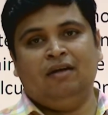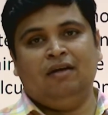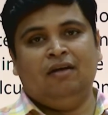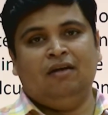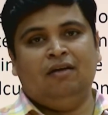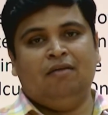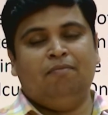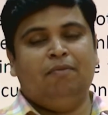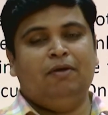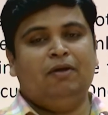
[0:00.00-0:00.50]

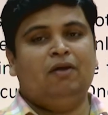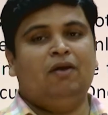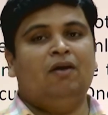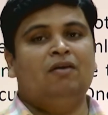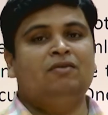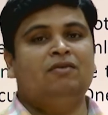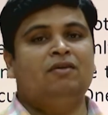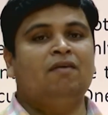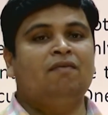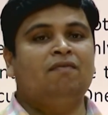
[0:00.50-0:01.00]

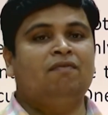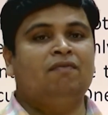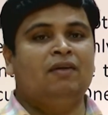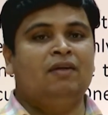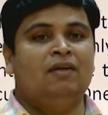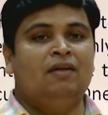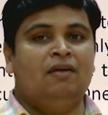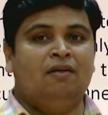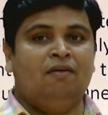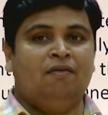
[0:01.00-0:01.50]
Because of
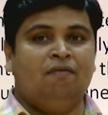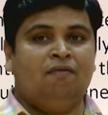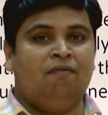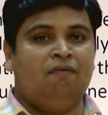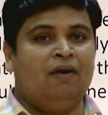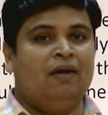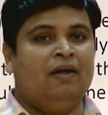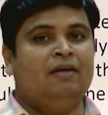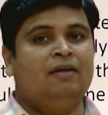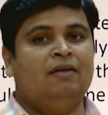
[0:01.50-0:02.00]

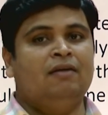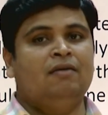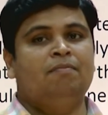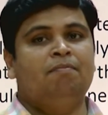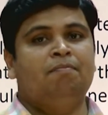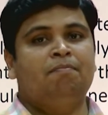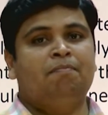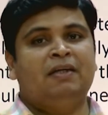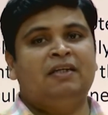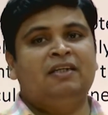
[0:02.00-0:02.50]
one
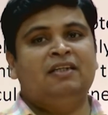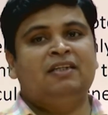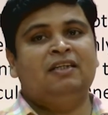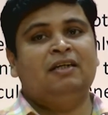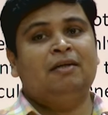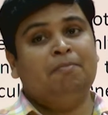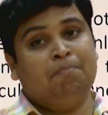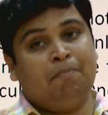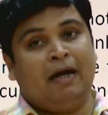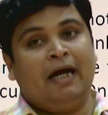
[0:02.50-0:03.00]

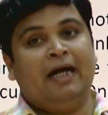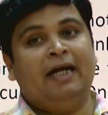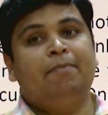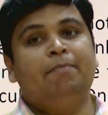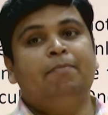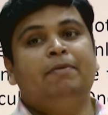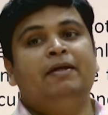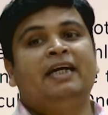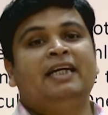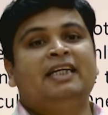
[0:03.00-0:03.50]
person might
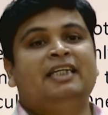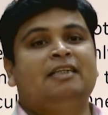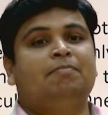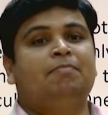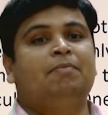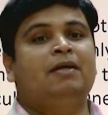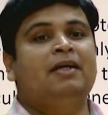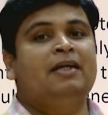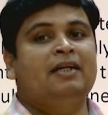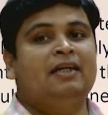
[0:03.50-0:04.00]
be
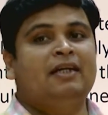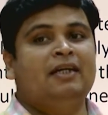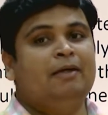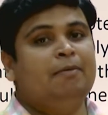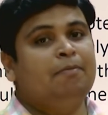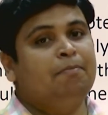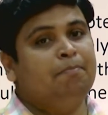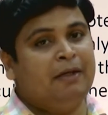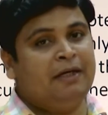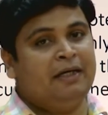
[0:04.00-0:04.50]
expert
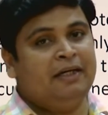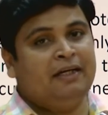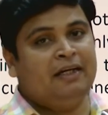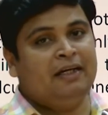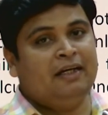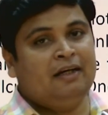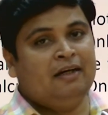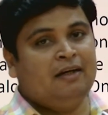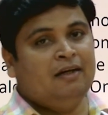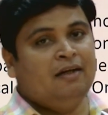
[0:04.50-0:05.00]
in
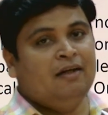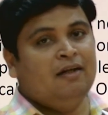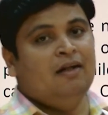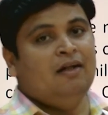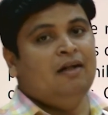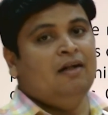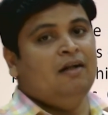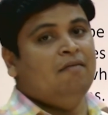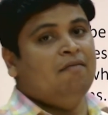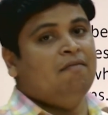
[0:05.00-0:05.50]
painting,
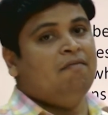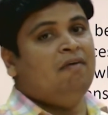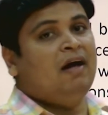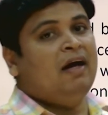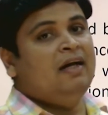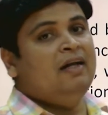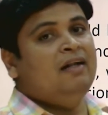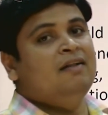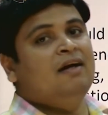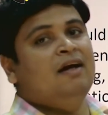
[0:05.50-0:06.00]

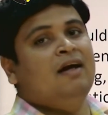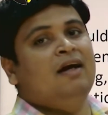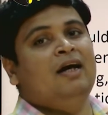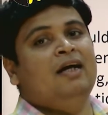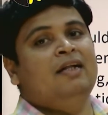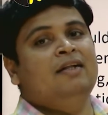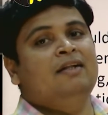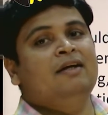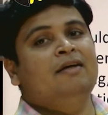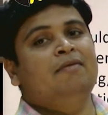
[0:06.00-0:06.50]
while the
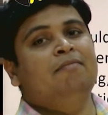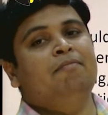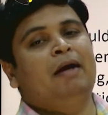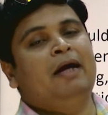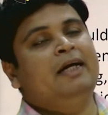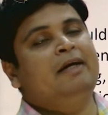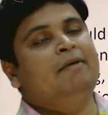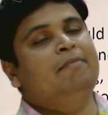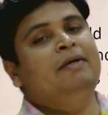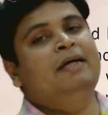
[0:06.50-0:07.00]
other
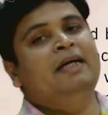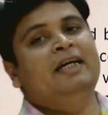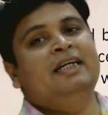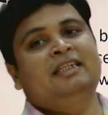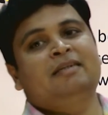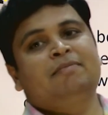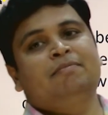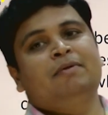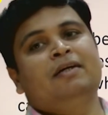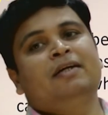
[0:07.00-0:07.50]
might be
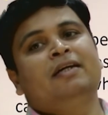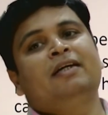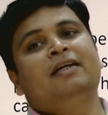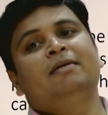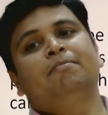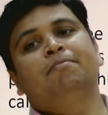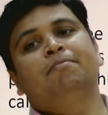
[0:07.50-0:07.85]
expert in